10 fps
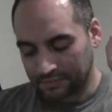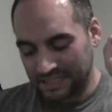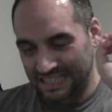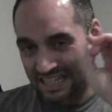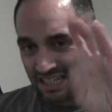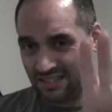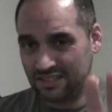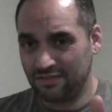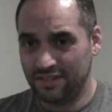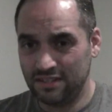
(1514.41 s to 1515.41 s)
Italian
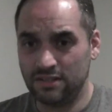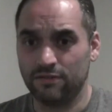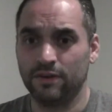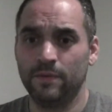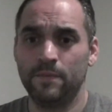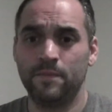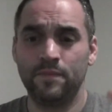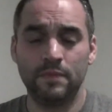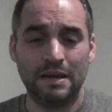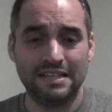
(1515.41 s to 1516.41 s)
stuffing is different.
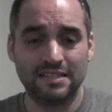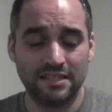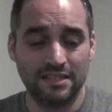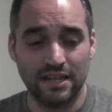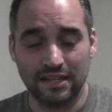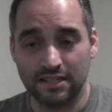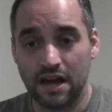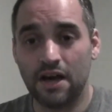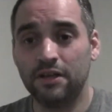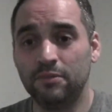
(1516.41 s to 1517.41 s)
Basically, you take
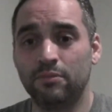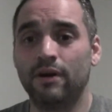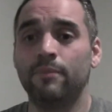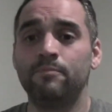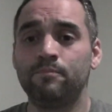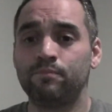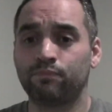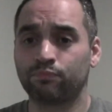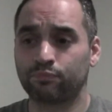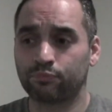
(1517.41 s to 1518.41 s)
Italian bread
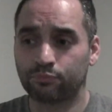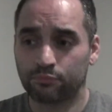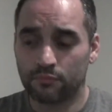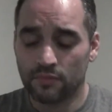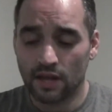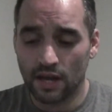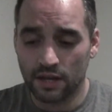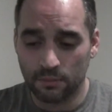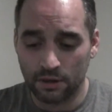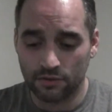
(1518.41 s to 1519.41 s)

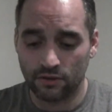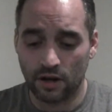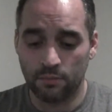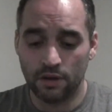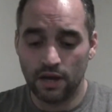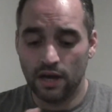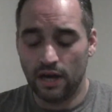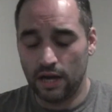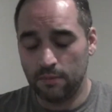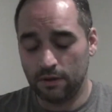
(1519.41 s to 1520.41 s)
and you mix it up,
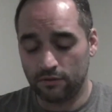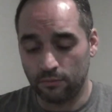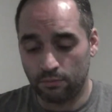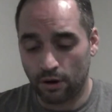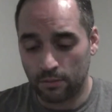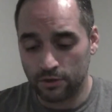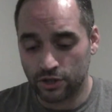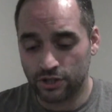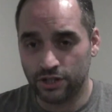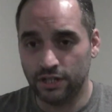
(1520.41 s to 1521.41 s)
and you mix in
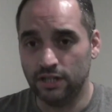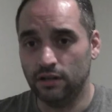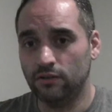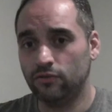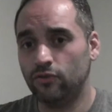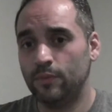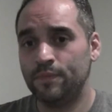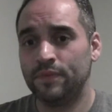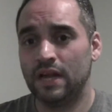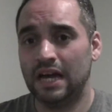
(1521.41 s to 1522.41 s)
Parmesan cheese,
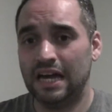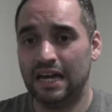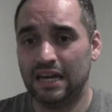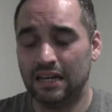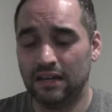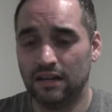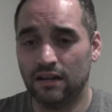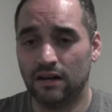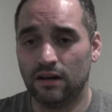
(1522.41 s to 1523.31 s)
and